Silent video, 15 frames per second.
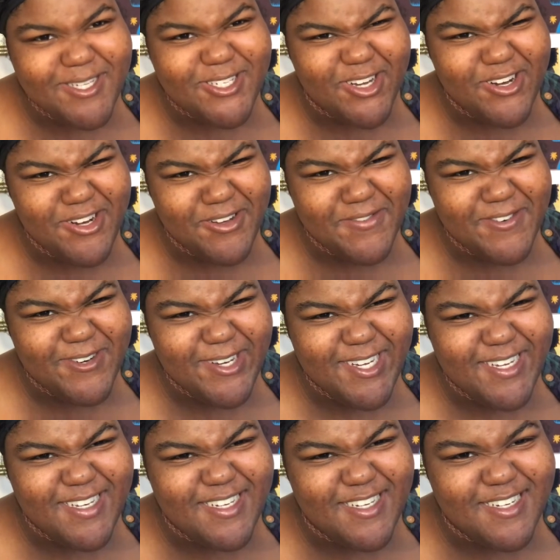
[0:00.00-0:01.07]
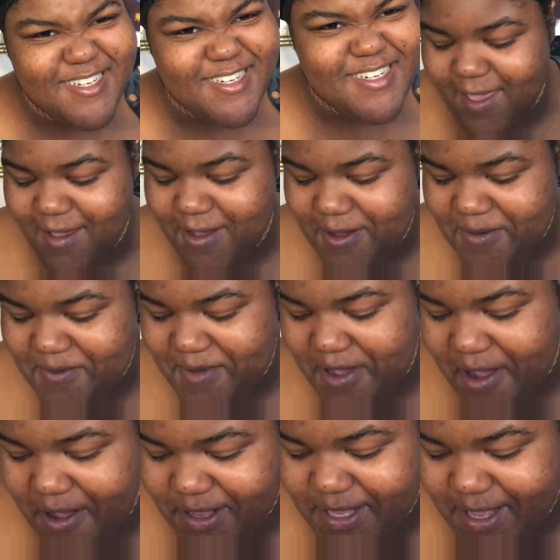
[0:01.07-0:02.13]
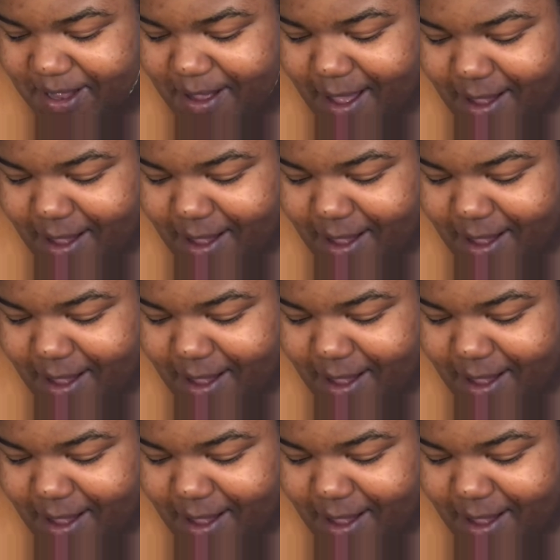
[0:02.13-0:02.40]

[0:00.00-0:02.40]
shirt over it? Yeah,